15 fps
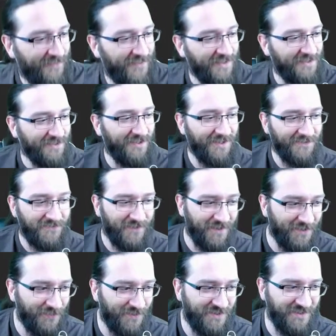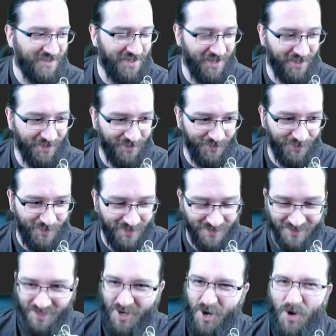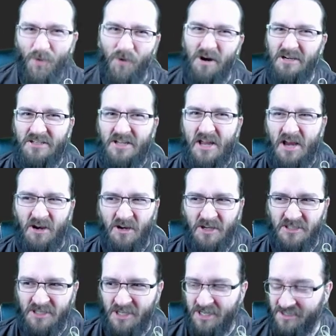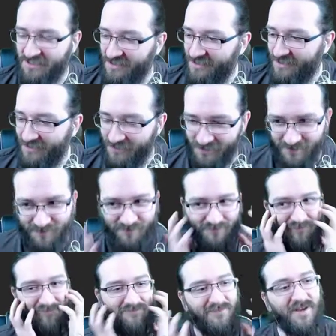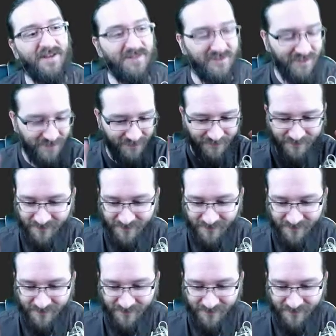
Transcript: I've forgotten which year it was. What year is it? Yeah.